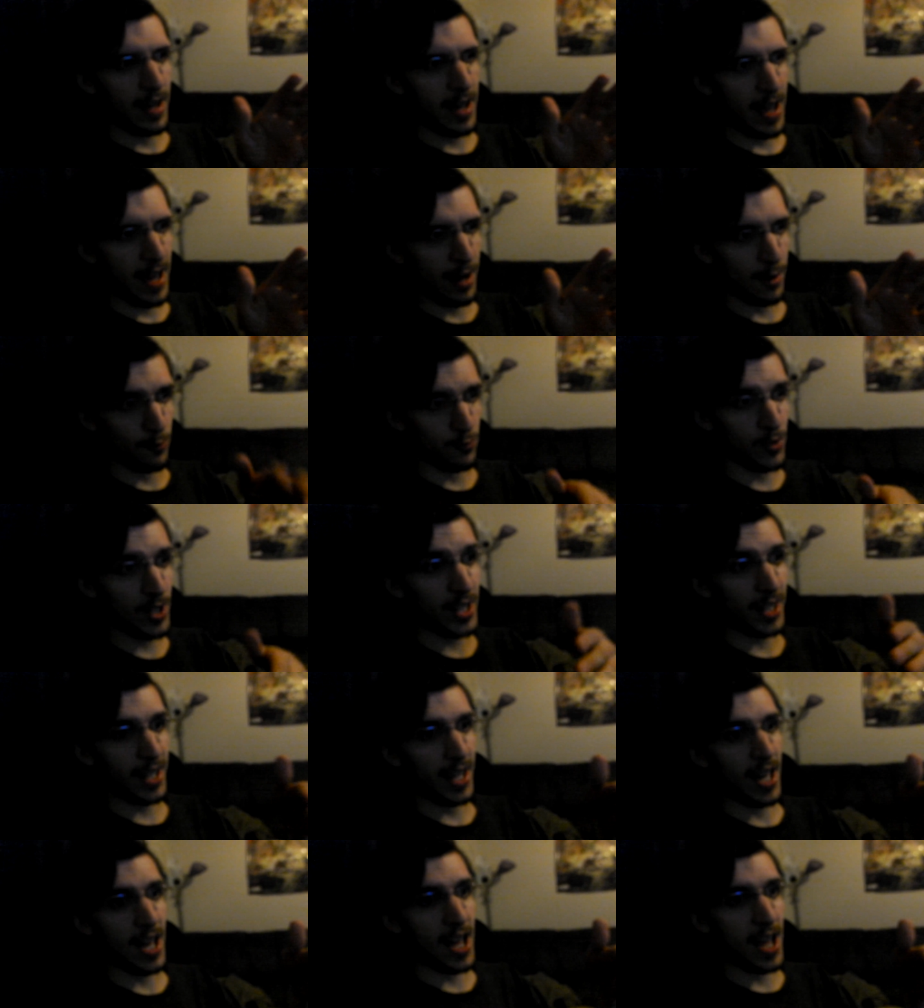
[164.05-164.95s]
at a
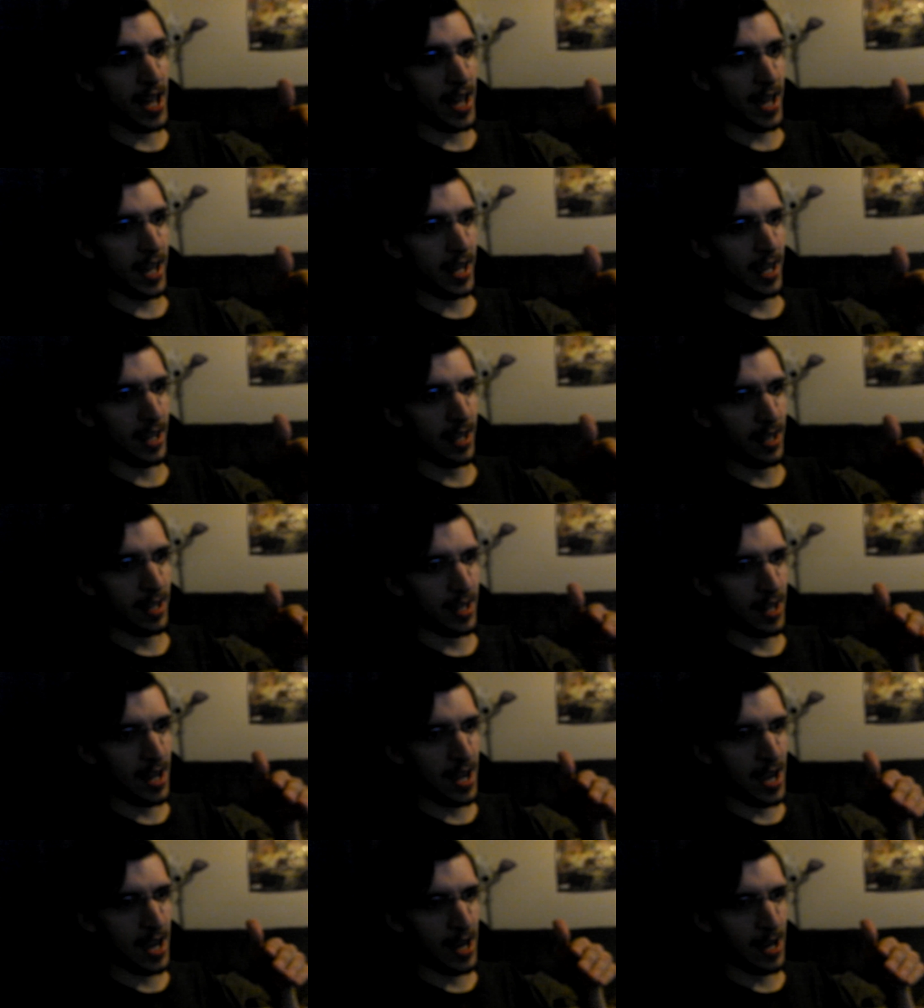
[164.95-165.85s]
really high
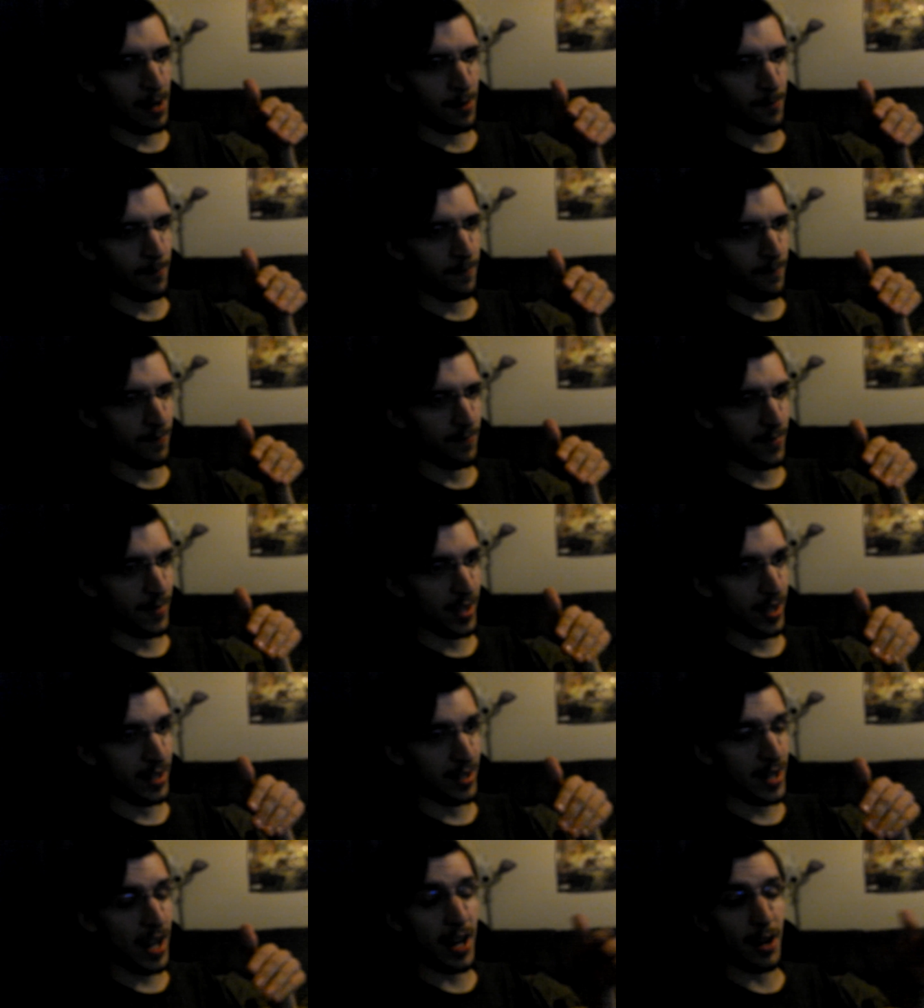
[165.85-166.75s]
um,
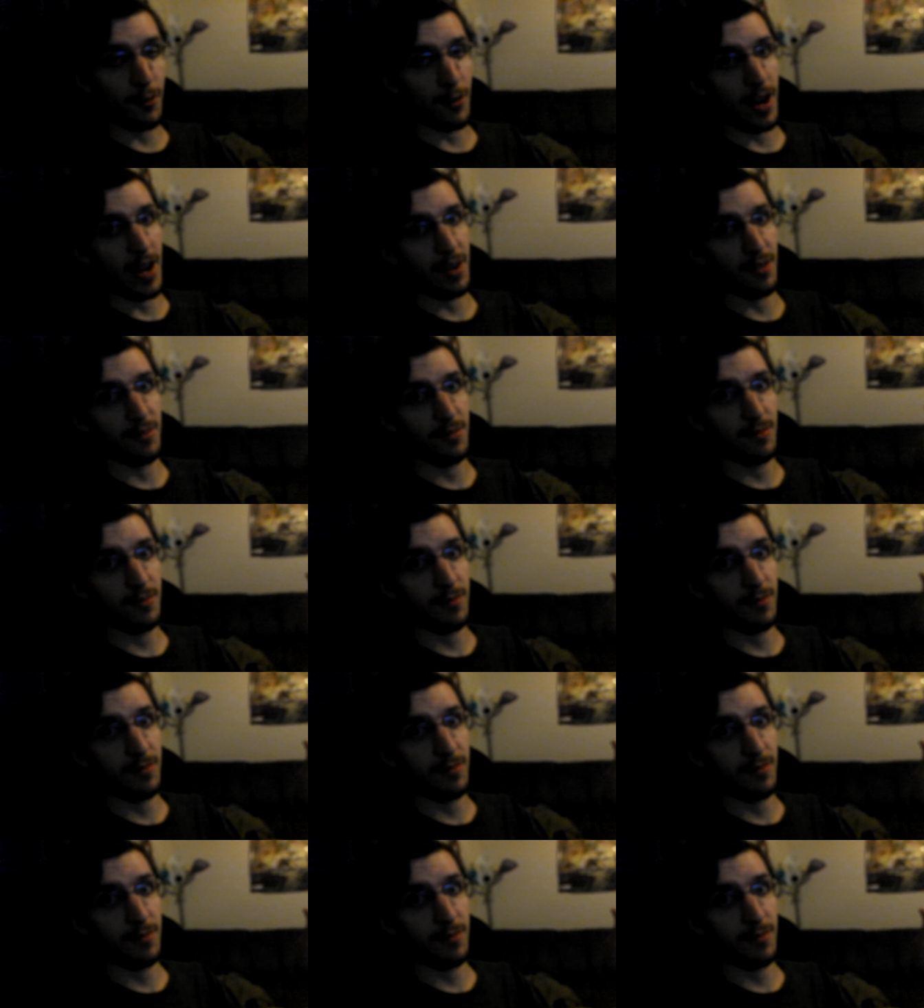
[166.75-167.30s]
data rate.